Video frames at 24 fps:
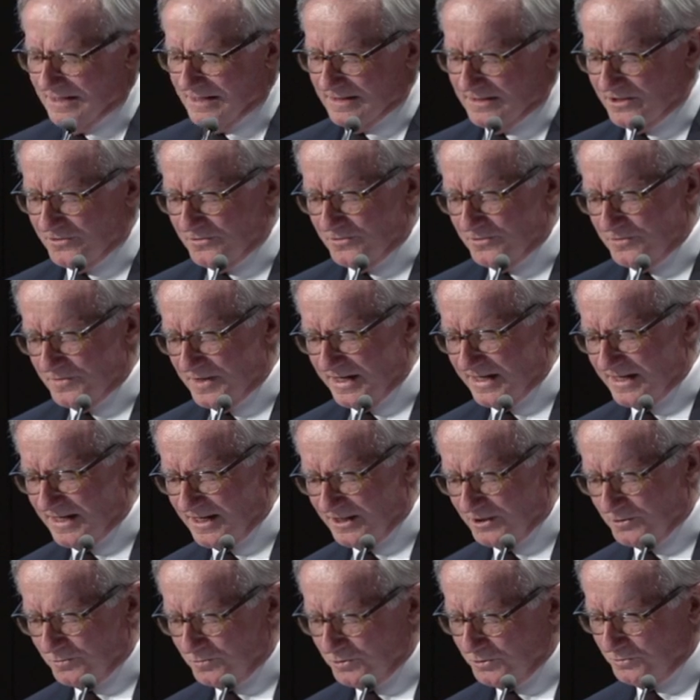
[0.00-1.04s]
So you then
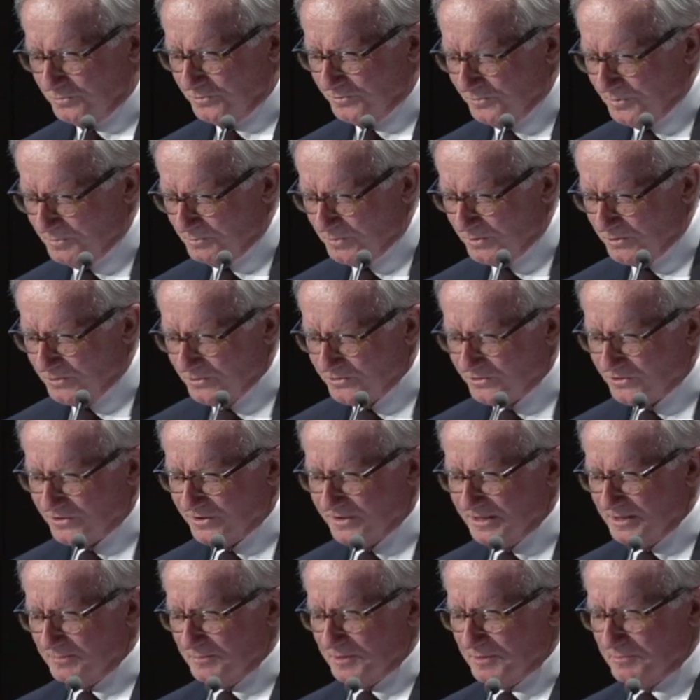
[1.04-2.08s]
had the Woodward reports
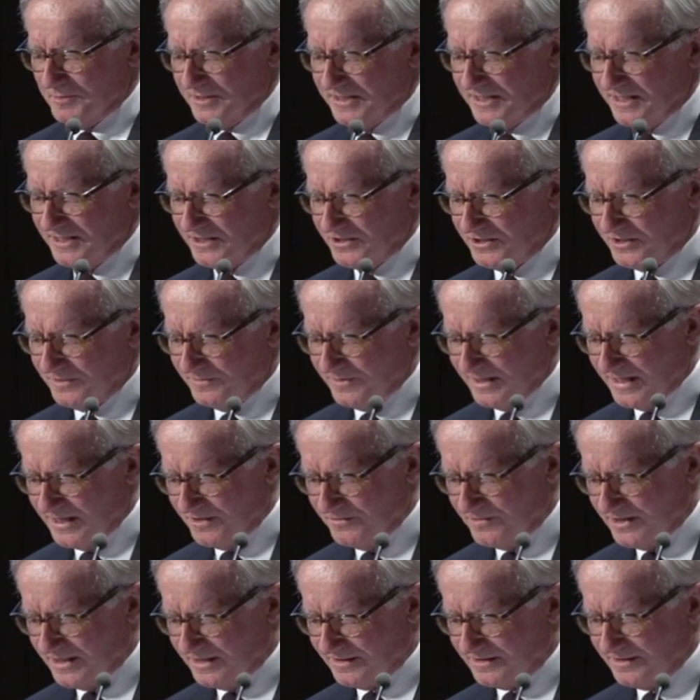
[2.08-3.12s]
on the implementation of
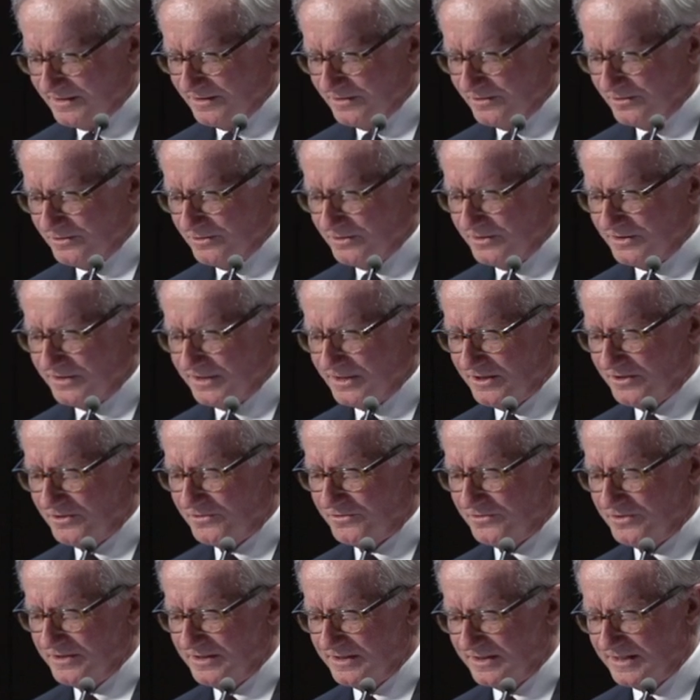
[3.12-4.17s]
land rights in the Northern
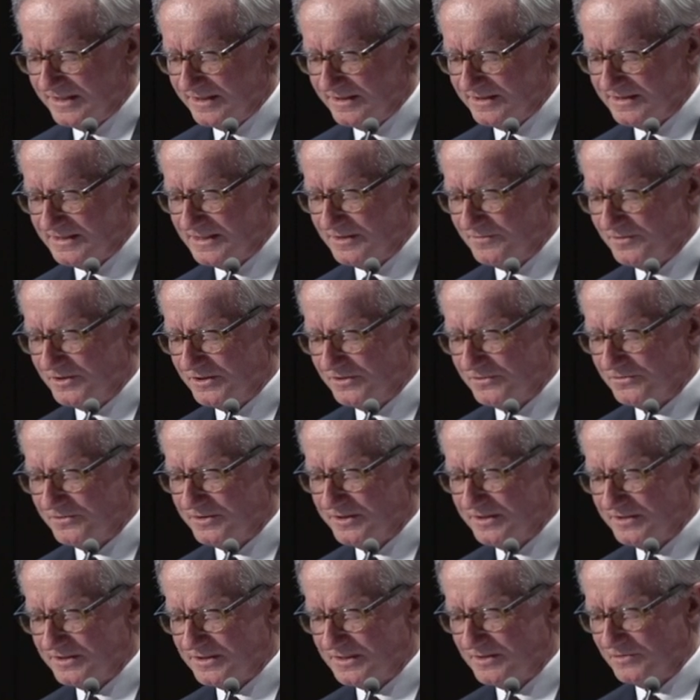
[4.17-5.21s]
Territory in
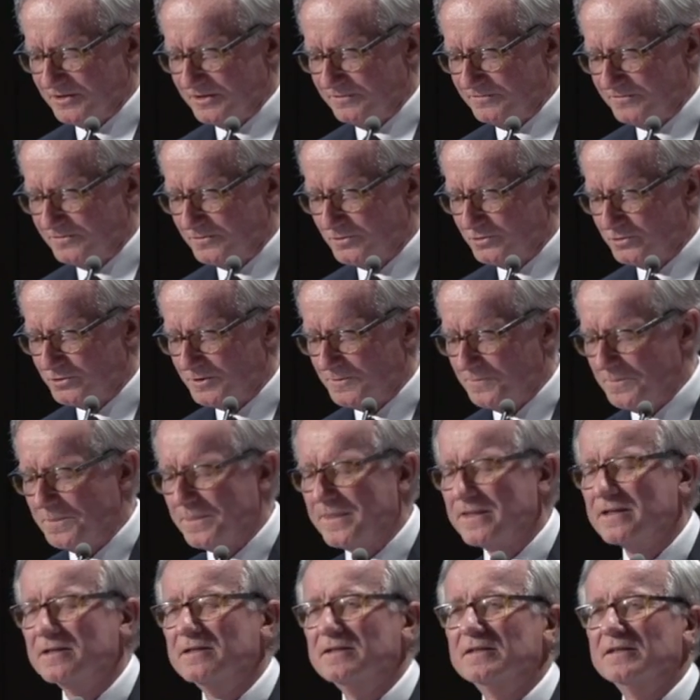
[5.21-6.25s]
1973 and 74,
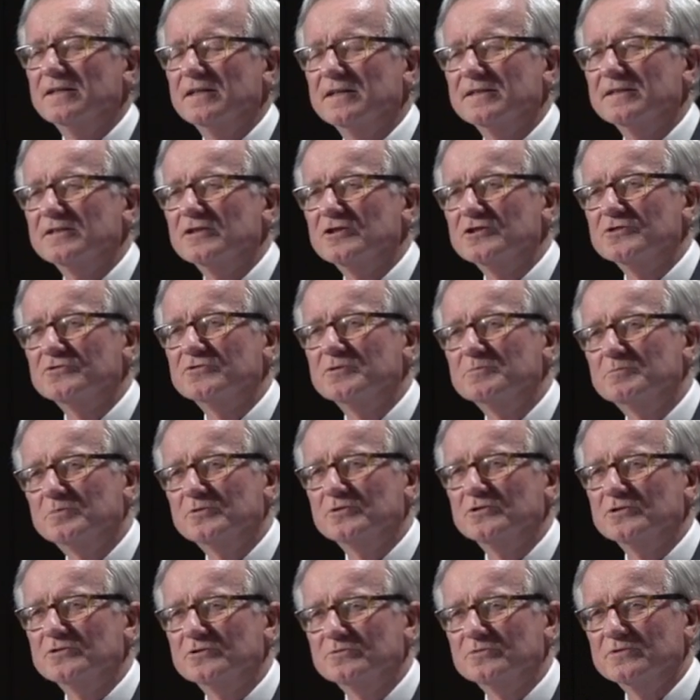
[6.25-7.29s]
and those
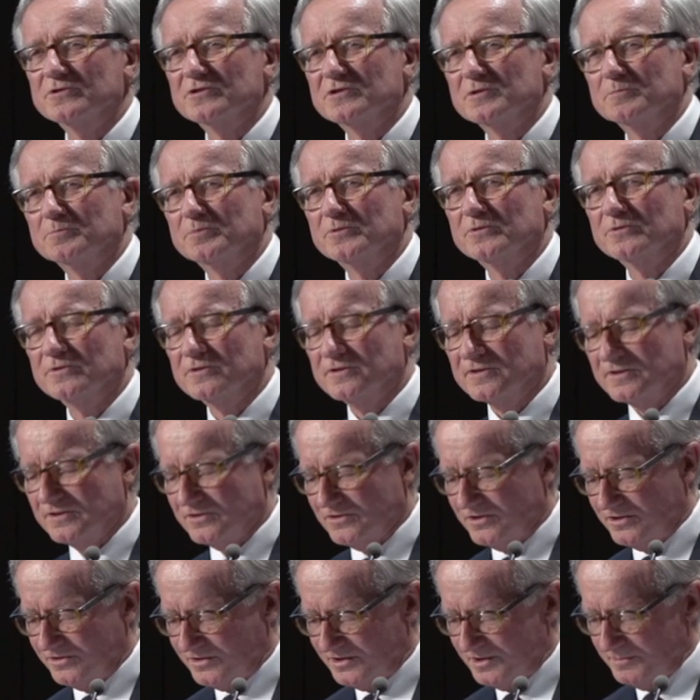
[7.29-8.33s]
reports were supported
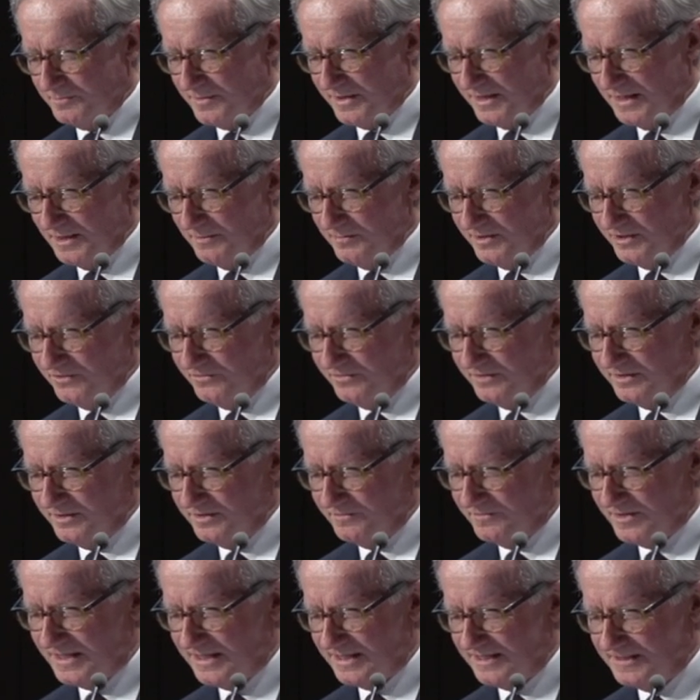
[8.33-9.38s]
across the parliamentary
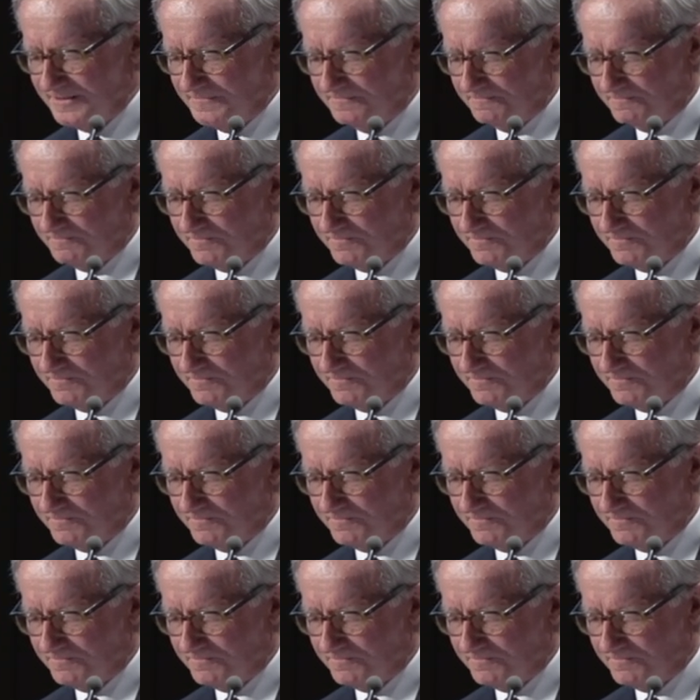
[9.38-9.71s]
divide.